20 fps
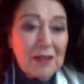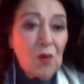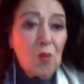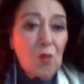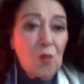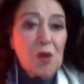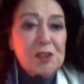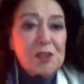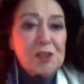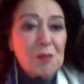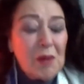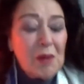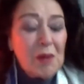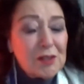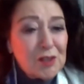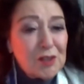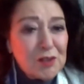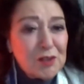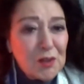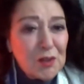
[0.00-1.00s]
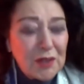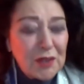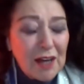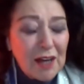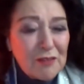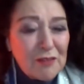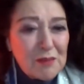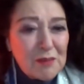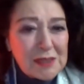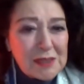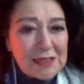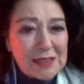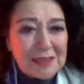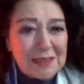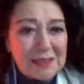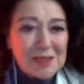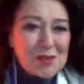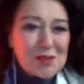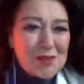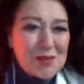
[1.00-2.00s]
What about the new government in
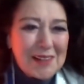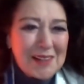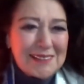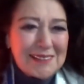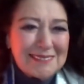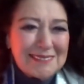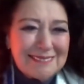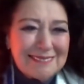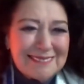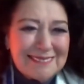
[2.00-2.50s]
Israel?